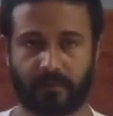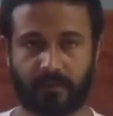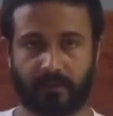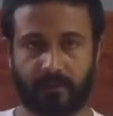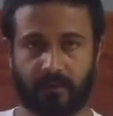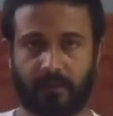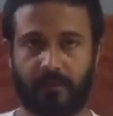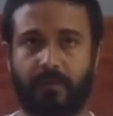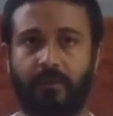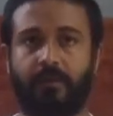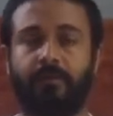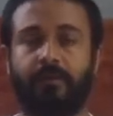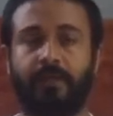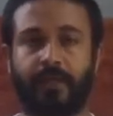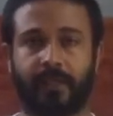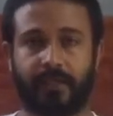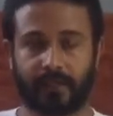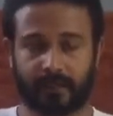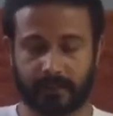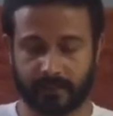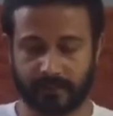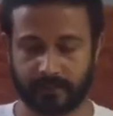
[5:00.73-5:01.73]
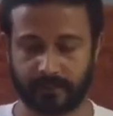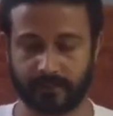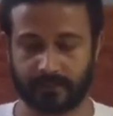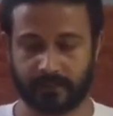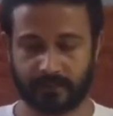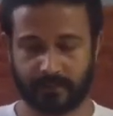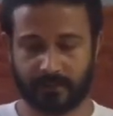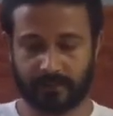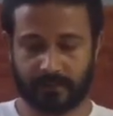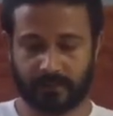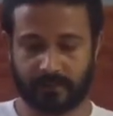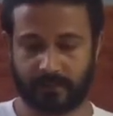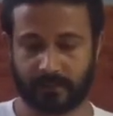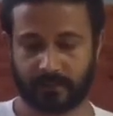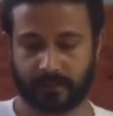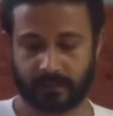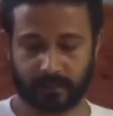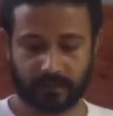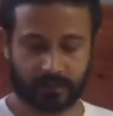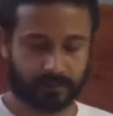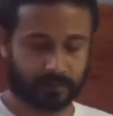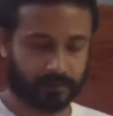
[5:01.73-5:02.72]
You can do like this.
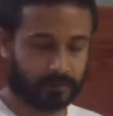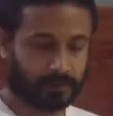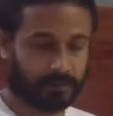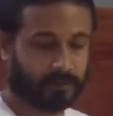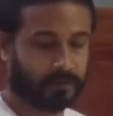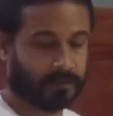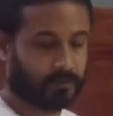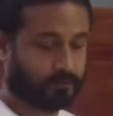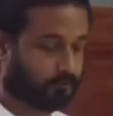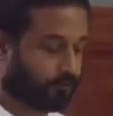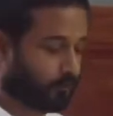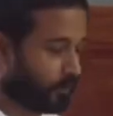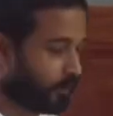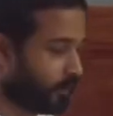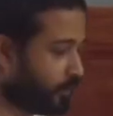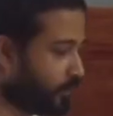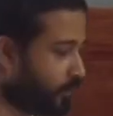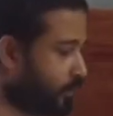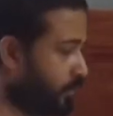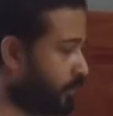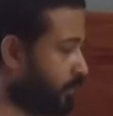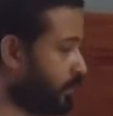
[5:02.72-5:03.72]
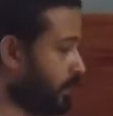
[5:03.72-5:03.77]
It is easy for you.